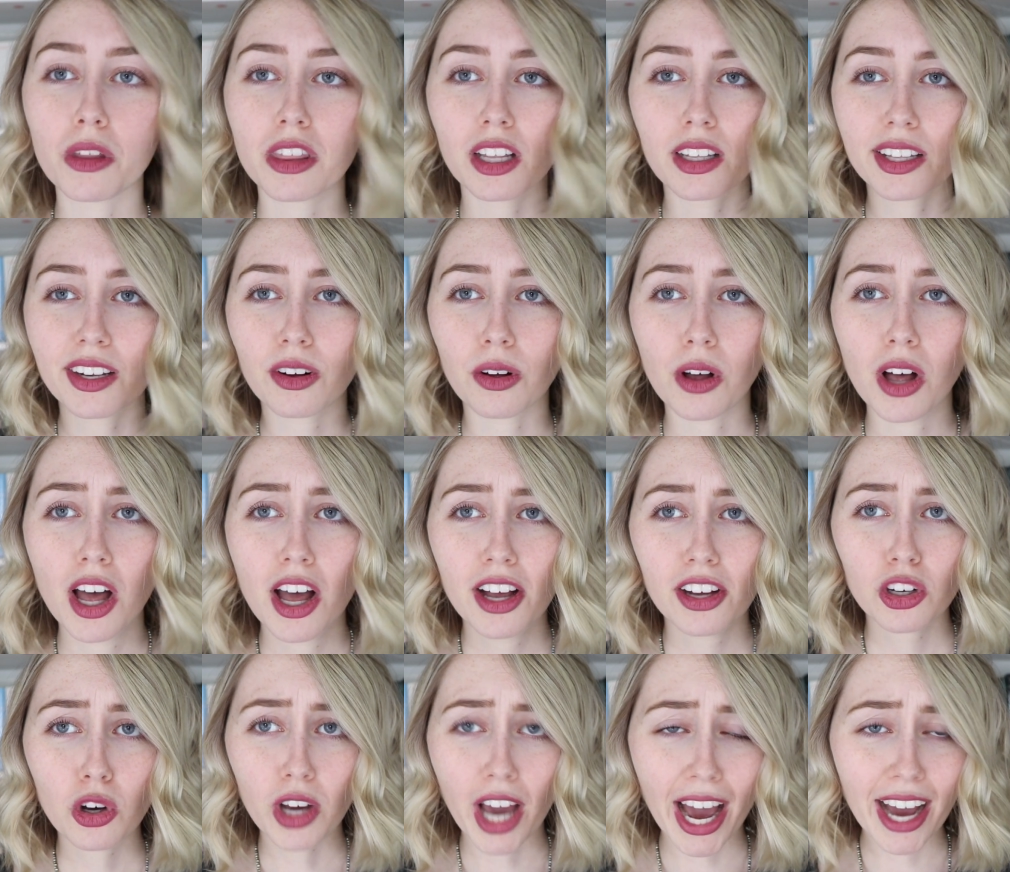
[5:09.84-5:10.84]
with the little
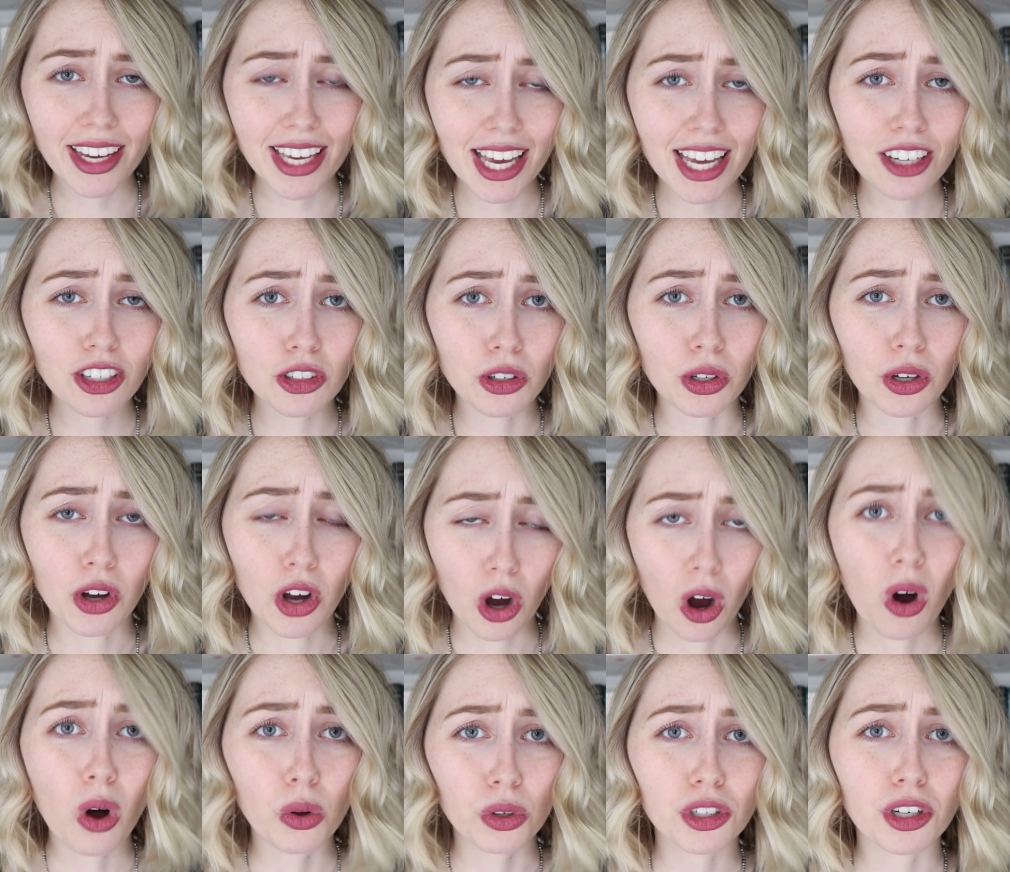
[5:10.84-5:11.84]
candle
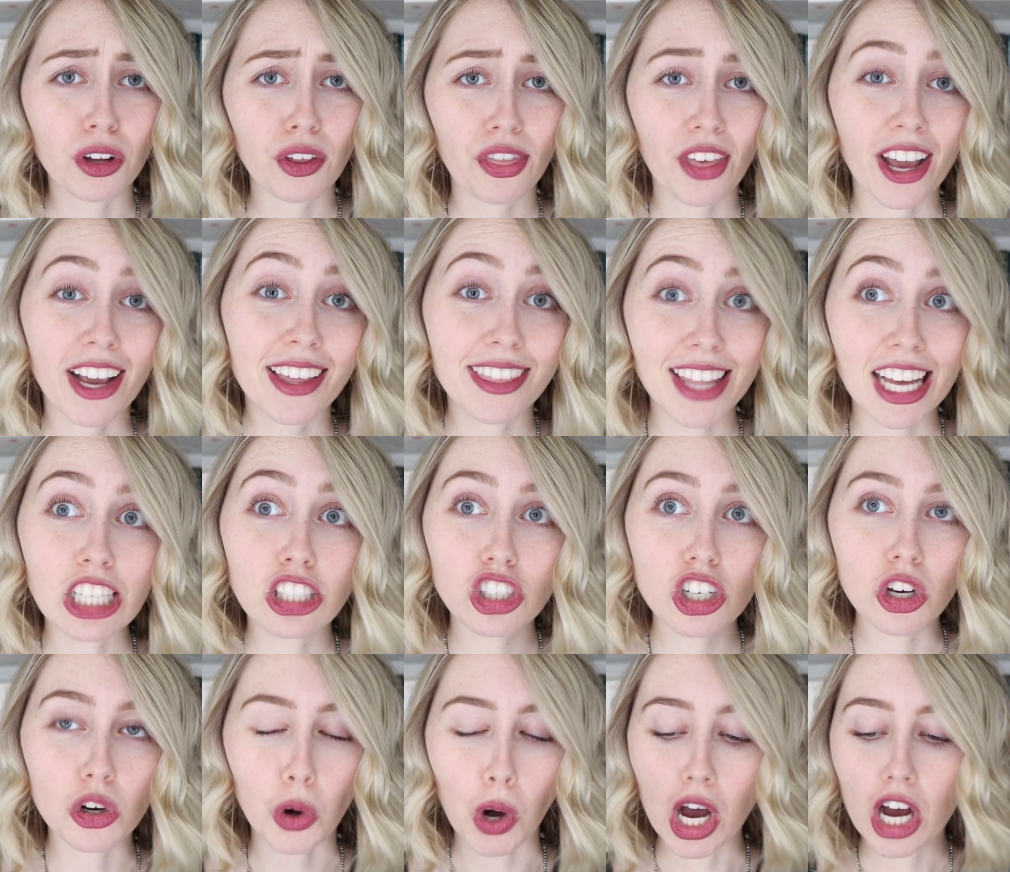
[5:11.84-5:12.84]
holder thing and they
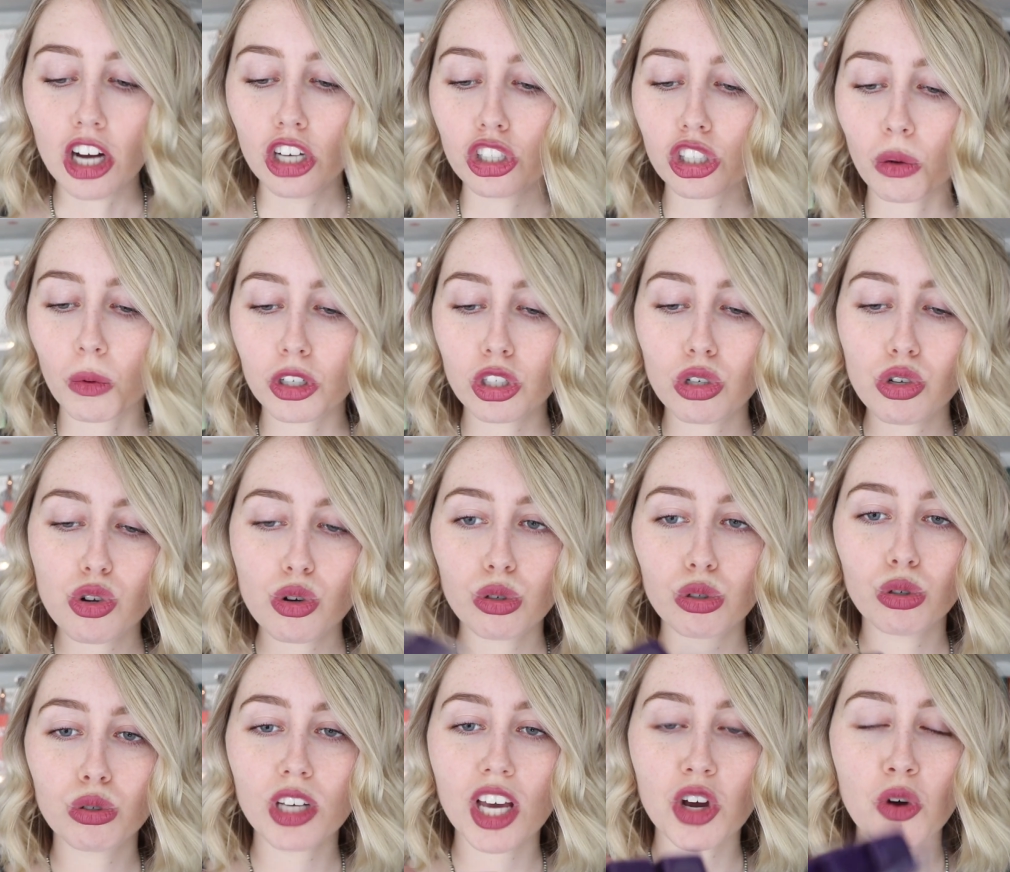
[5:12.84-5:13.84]
do. So what you do
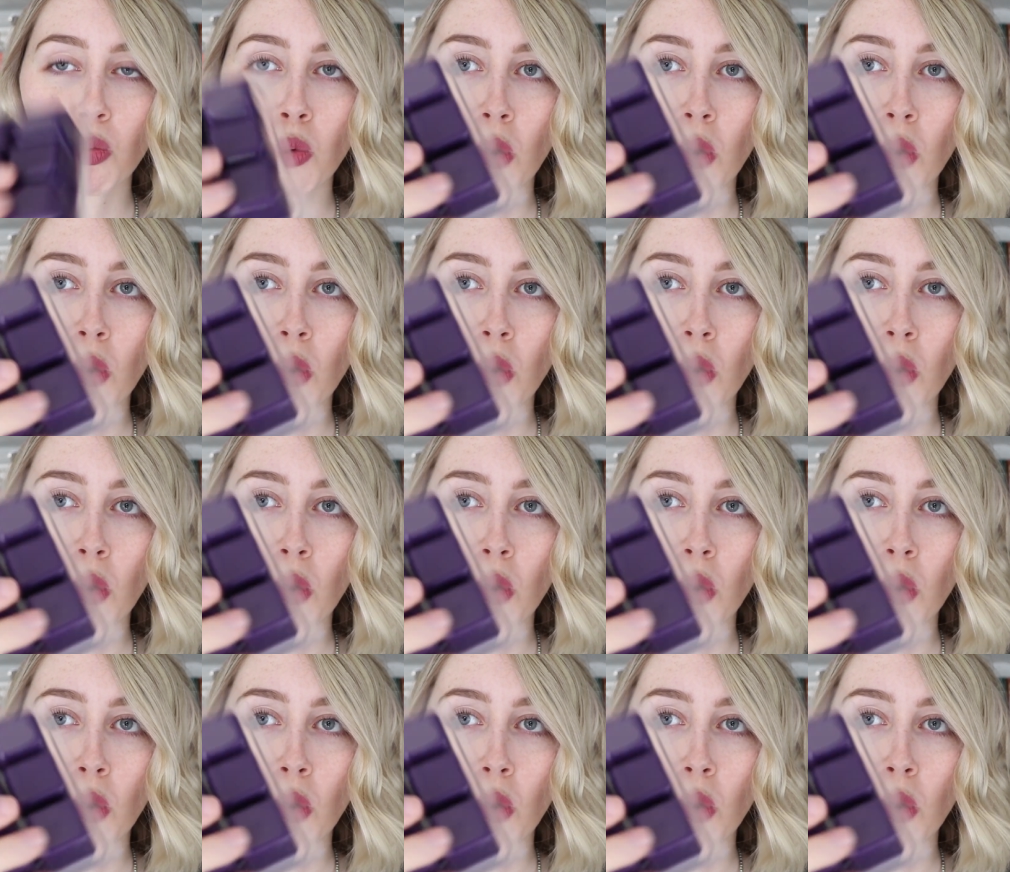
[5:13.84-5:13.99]
is you take